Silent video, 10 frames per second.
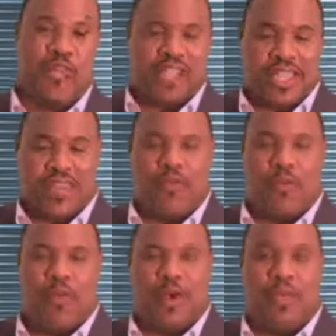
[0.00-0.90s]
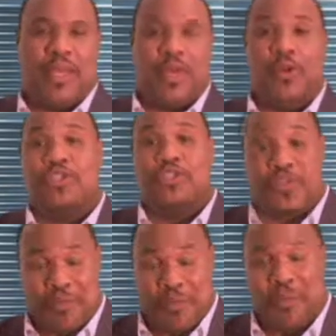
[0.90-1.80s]
you once again for welcoming me onto
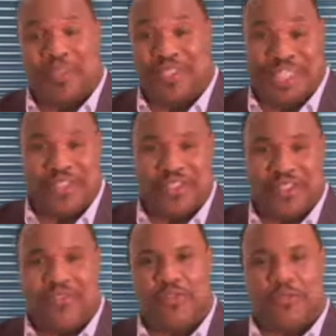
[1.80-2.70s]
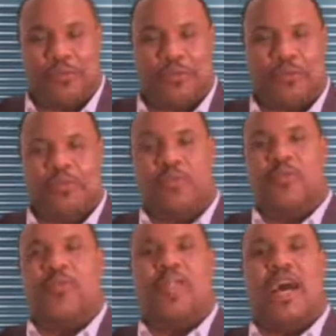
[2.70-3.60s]
your computer and into your living room.
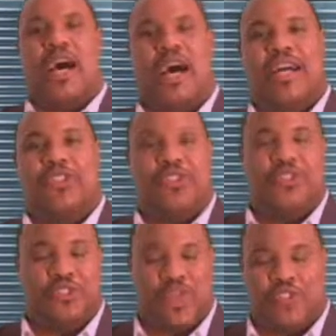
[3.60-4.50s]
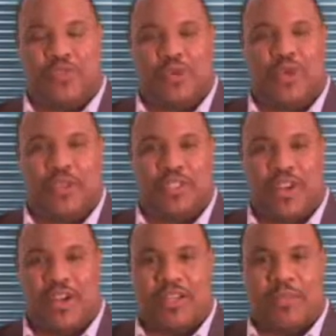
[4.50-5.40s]
Church structure is what we're going to
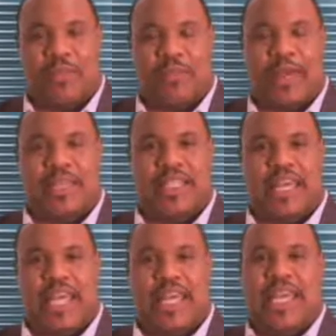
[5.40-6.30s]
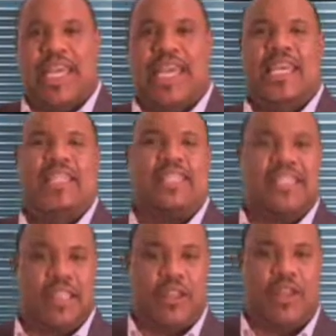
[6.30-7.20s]
talk a little bit about today. It is
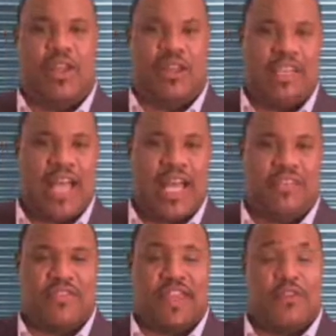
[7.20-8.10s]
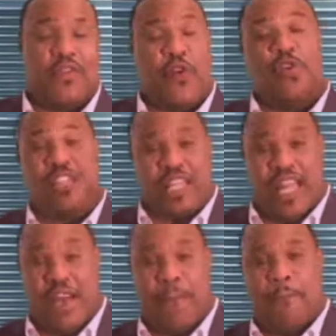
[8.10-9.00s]
still along the lines of that first
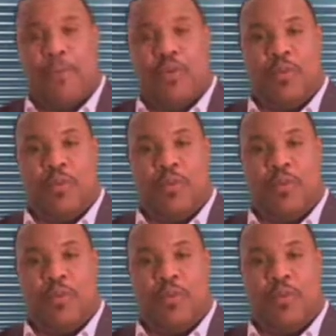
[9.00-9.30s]
layer,